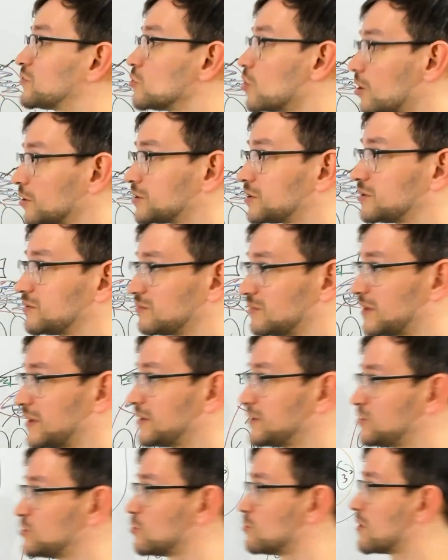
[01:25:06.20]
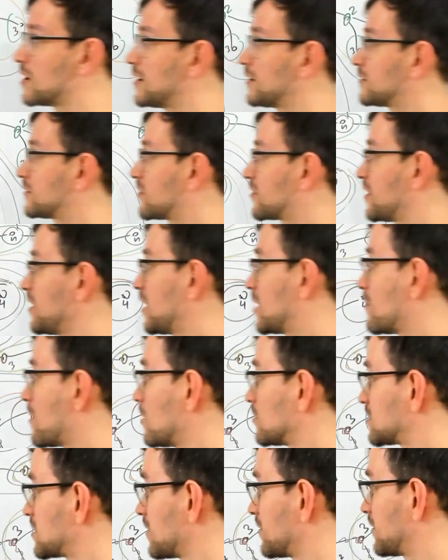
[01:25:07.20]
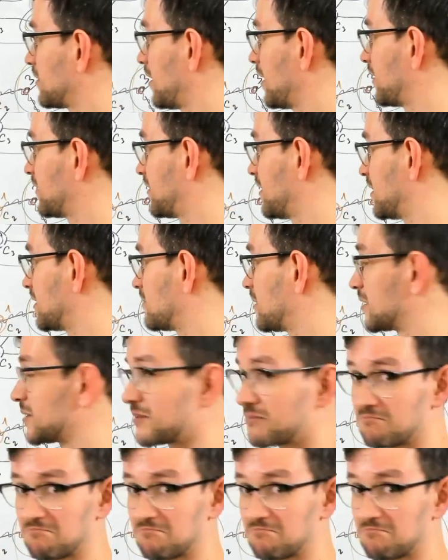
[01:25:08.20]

not, then you might think about something like that. But